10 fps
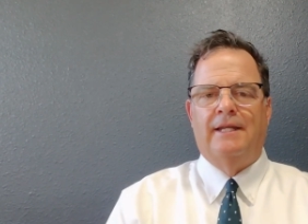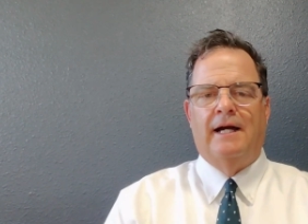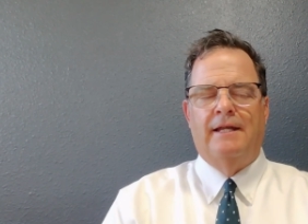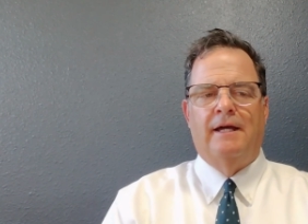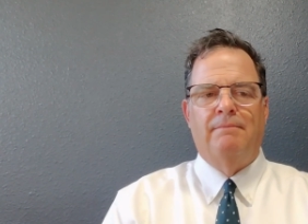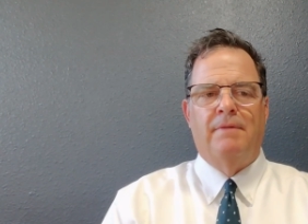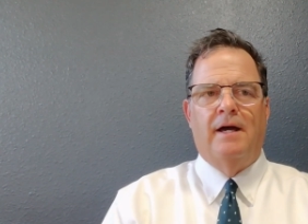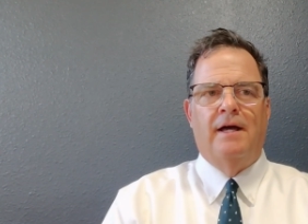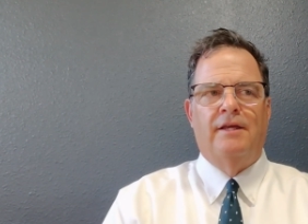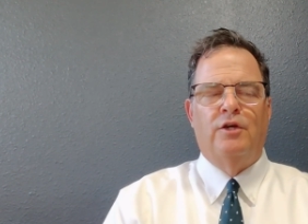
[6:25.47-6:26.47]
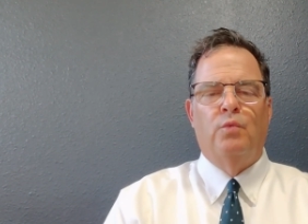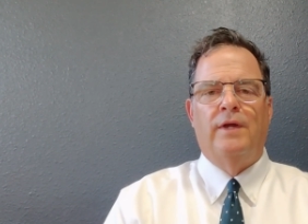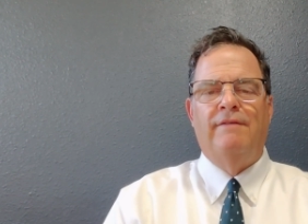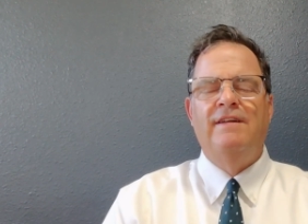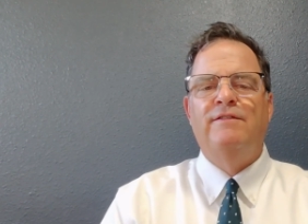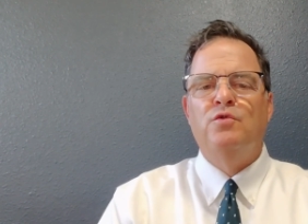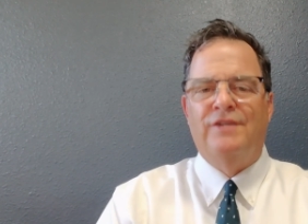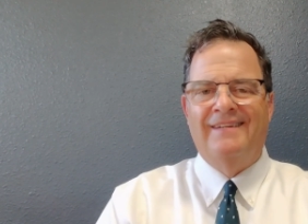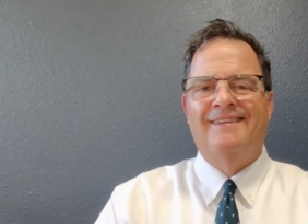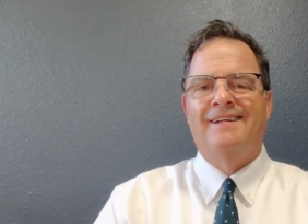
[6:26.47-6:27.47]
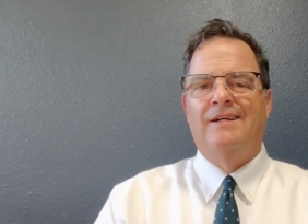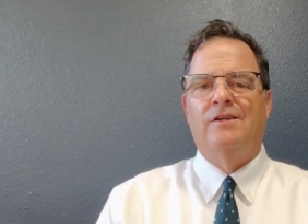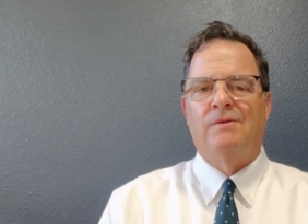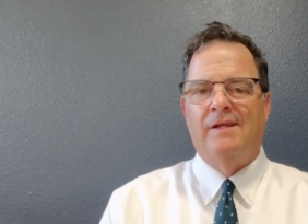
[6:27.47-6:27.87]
I, even if you didn't get along with